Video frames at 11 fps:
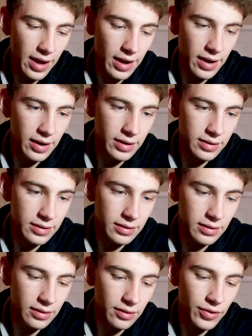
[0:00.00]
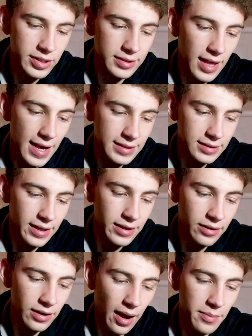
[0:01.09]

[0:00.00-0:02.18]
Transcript: and this last layer,